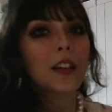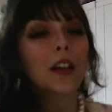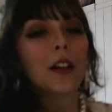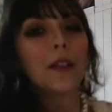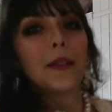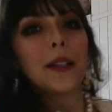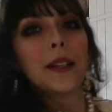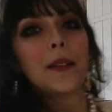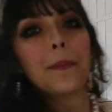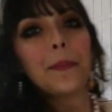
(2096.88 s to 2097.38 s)

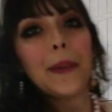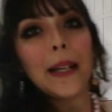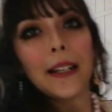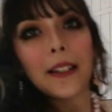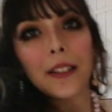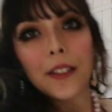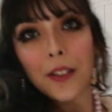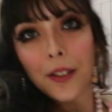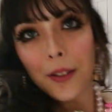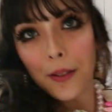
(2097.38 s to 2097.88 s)
Going
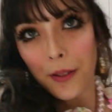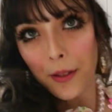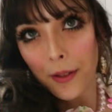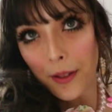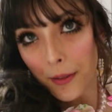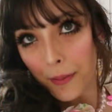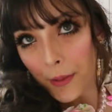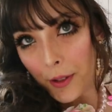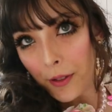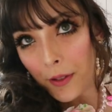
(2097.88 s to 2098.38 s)
back to
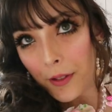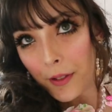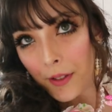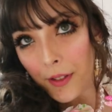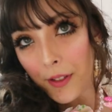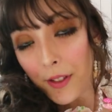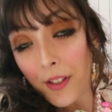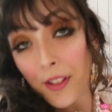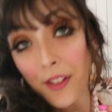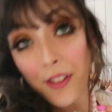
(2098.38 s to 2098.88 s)
the more
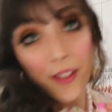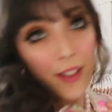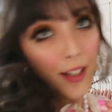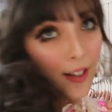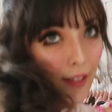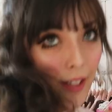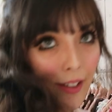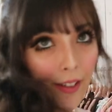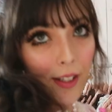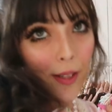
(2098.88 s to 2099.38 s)

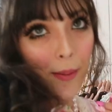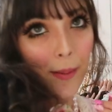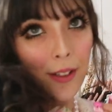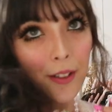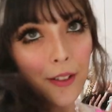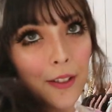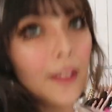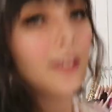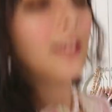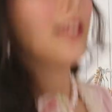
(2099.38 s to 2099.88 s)

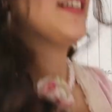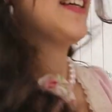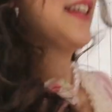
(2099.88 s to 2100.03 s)
stereotypical